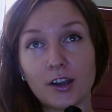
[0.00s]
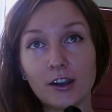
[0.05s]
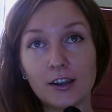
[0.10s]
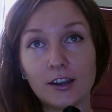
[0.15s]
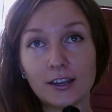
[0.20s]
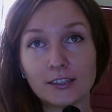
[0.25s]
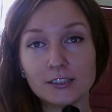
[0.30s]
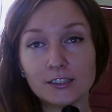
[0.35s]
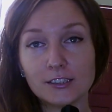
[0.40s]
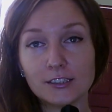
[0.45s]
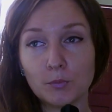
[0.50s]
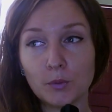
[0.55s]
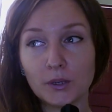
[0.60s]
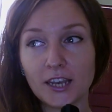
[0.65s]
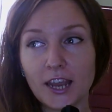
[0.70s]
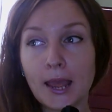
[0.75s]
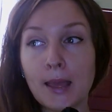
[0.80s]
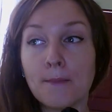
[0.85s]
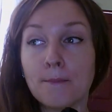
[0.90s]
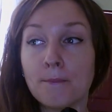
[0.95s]
like this,
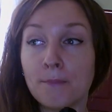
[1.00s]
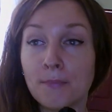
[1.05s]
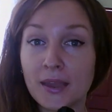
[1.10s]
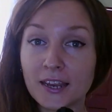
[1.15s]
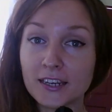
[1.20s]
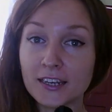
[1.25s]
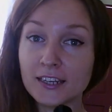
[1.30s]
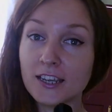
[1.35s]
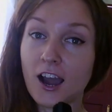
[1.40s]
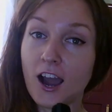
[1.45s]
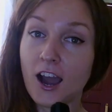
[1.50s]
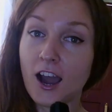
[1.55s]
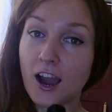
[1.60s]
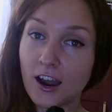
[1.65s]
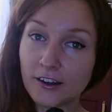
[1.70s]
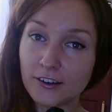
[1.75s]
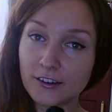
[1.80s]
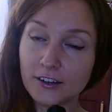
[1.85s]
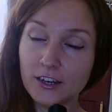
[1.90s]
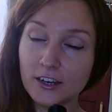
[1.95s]
but many
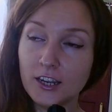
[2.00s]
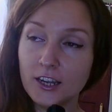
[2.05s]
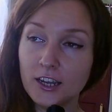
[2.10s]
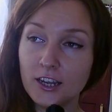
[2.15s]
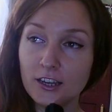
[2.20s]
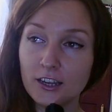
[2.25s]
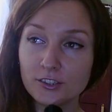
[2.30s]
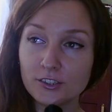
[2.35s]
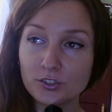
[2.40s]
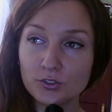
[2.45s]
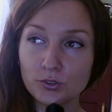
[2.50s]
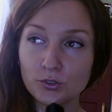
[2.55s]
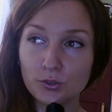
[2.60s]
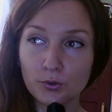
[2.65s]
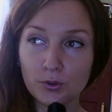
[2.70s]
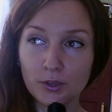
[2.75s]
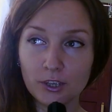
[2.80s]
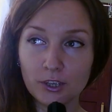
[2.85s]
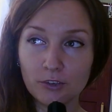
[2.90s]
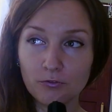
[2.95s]
are. So
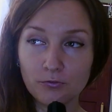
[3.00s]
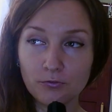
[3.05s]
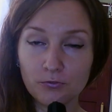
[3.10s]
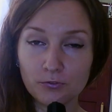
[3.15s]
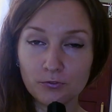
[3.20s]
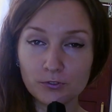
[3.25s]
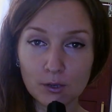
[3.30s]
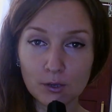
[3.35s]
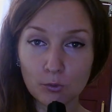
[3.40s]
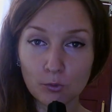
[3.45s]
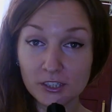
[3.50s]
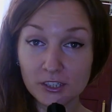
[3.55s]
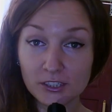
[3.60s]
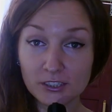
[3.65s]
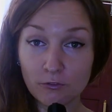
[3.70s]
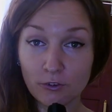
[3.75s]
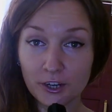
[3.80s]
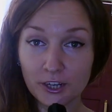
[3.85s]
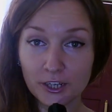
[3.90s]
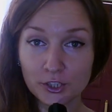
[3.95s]
if someone
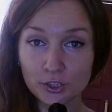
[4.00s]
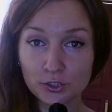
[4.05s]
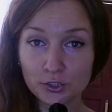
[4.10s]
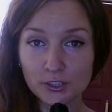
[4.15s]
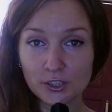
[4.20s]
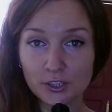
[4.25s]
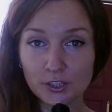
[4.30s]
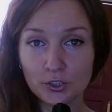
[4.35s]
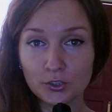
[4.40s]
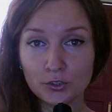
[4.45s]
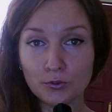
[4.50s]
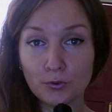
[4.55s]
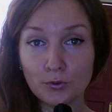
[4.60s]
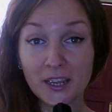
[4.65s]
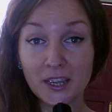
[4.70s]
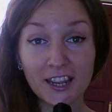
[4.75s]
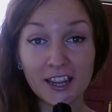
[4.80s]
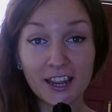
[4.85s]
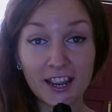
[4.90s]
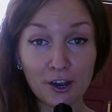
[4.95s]
is very interested in you,
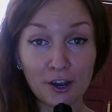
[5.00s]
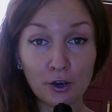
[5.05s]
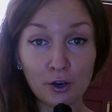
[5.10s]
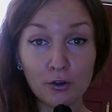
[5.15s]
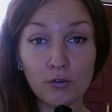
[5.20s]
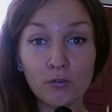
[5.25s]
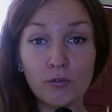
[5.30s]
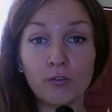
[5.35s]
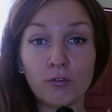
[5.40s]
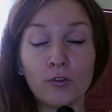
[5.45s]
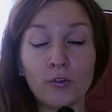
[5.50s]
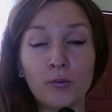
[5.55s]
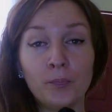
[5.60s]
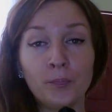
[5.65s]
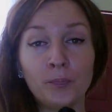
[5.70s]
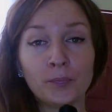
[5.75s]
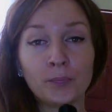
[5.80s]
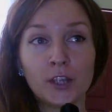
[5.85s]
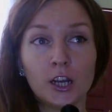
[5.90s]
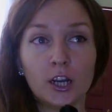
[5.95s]
be
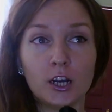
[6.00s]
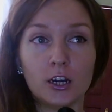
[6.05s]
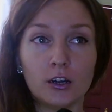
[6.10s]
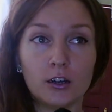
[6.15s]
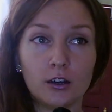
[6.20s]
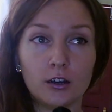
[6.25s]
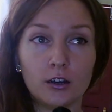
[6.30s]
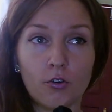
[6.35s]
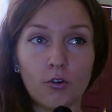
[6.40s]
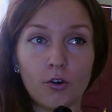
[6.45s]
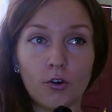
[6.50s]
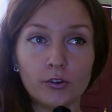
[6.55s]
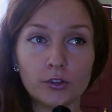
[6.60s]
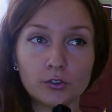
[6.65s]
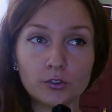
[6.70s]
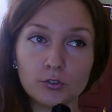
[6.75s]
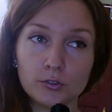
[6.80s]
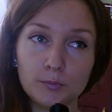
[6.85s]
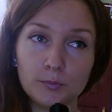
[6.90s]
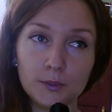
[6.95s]
careful. Or
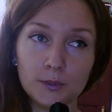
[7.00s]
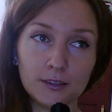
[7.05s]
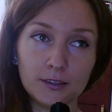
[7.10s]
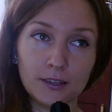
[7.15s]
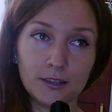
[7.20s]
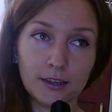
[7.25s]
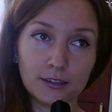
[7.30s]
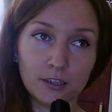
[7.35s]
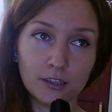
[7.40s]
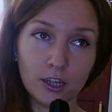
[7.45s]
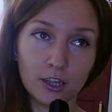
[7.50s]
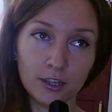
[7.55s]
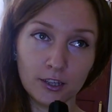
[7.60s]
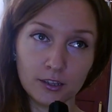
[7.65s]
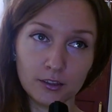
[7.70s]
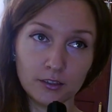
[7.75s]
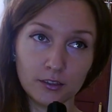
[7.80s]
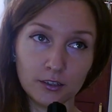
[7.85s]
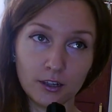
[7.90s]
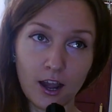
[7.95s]
it could be that
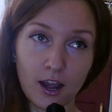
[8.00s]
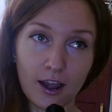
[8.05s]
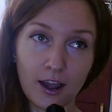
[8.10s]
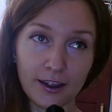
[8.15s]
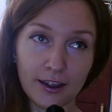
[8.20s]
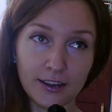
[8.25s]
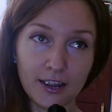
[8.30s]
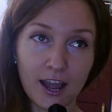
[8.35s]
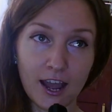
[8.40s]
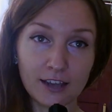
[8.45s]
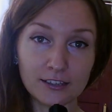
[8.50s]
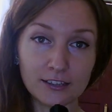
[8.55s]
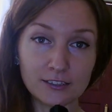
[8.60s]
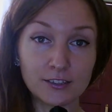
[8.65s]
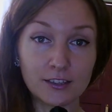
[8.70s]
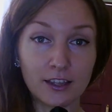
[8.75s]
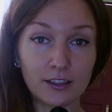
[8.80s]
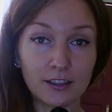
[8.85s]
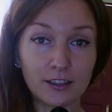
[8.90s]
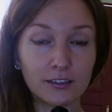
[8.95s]
the guy
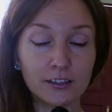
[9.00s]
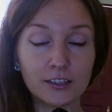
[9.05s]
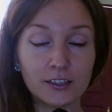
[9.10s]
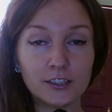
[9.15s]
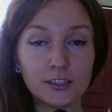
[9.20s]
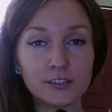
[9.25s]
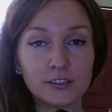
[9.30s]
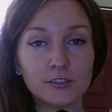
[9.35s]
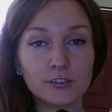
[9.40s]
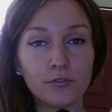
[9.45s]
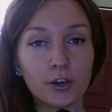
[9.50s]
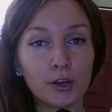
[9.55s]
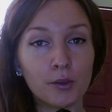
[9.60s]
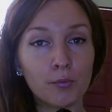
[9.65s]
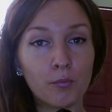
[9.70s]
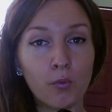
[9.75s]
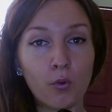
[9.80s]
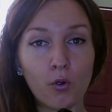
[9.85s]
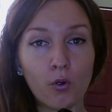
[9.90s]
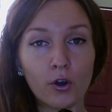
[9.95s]
has nothing, he's very
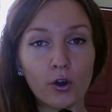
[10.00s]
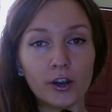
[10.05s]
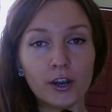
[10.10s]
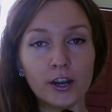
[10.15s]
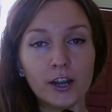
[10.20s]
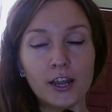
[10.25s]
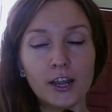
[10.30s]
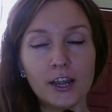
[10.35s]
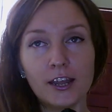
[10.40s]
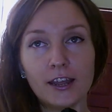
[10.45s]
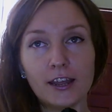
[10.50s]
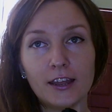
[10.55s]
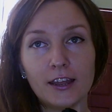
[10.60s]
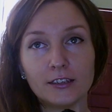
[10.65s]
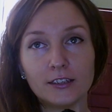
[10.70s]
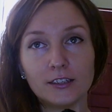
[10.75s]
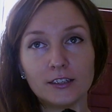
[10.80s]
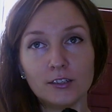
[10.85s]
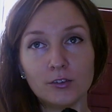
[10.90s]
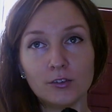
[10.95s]
poor,
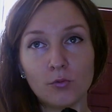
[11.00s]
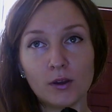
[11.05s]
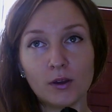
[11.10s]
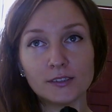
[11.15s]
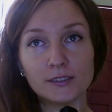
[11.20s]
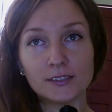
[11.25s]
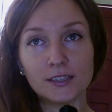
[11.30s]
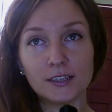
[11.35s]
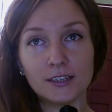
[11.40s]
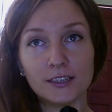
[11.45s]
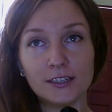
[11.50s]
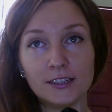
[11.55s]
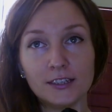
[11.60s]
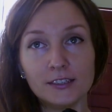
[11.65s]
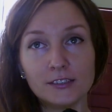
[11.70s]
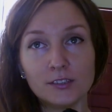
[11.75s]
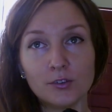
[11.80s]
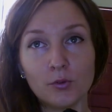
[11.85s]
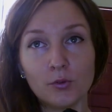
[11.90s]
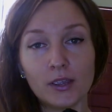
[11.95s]
and he wants an
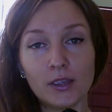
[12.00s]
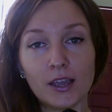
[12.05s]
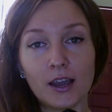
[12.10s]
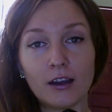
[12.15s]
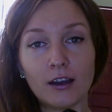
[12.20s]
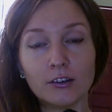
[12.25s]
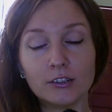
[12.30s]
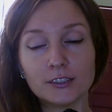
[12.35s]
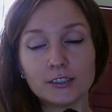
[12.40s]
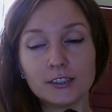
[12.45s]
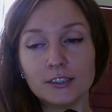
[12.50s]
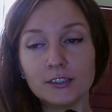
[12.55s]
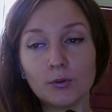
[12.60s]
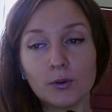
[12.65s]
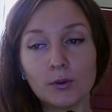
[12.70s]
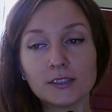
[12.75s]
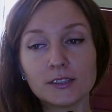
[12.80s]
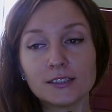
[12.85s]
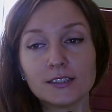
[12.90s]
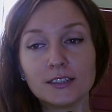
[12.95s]
easy way out. He
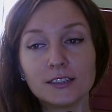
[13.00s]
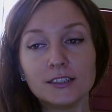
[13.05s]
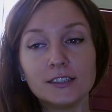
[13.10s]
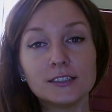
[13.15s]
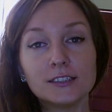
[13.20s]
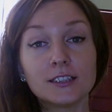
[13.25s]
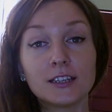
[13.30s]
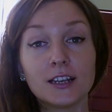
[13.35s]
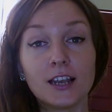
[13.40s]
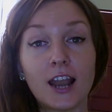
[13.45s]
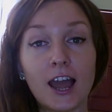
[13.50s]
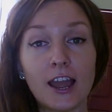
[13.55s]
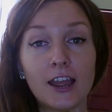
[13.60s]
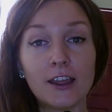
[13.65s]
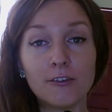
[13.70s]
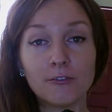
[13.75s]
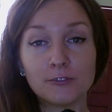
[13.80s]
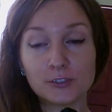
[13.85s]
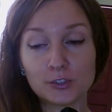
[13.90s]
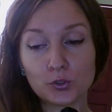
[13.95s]
wants an easy
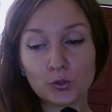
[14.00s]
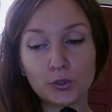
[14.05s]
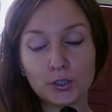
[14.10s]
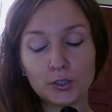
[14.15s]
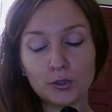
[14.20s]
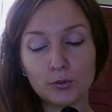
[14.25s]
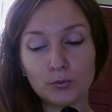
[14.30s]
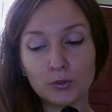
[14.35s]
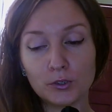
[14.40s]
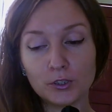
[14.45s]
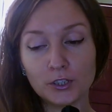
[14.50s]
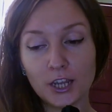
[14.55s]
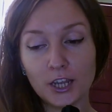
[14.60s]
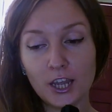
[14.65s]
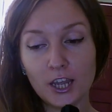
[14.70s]
life, so he would